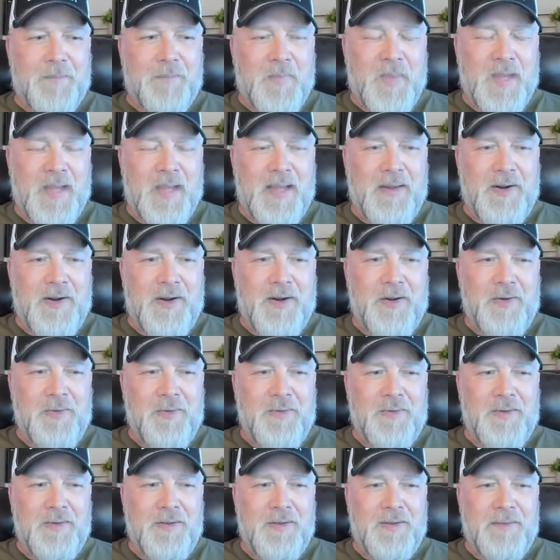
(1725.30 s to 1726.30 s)

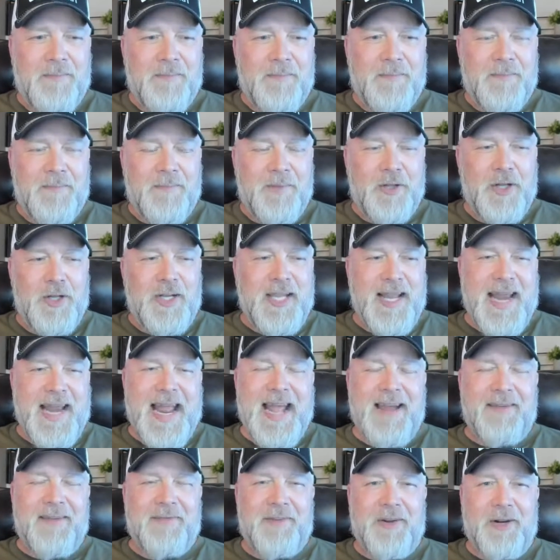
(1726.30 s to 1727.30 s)
looking
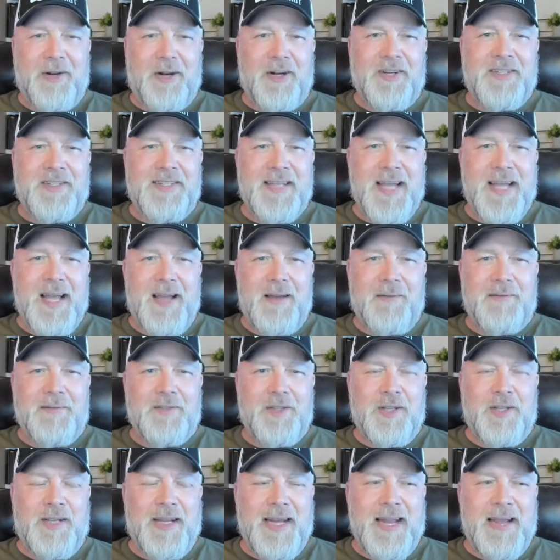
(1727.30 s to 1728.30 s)
after ourselves,
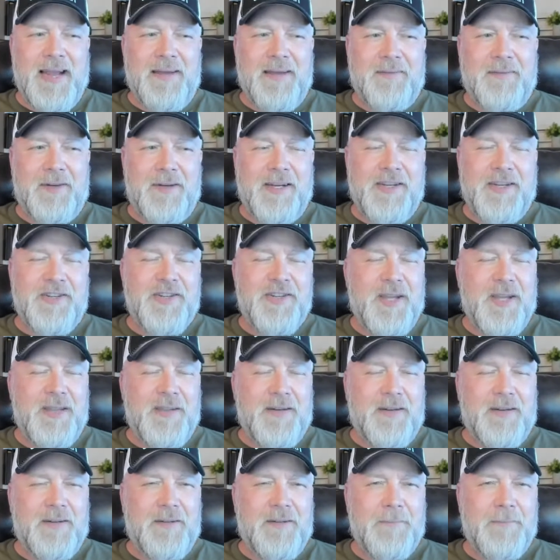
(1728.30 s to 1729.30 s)
looking after each
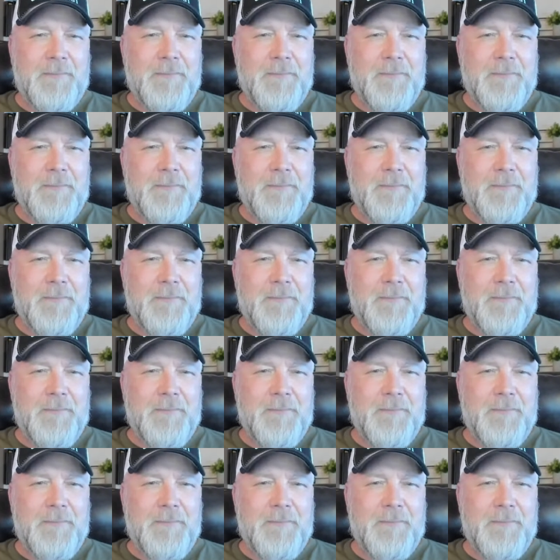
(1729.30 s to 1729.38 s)
other.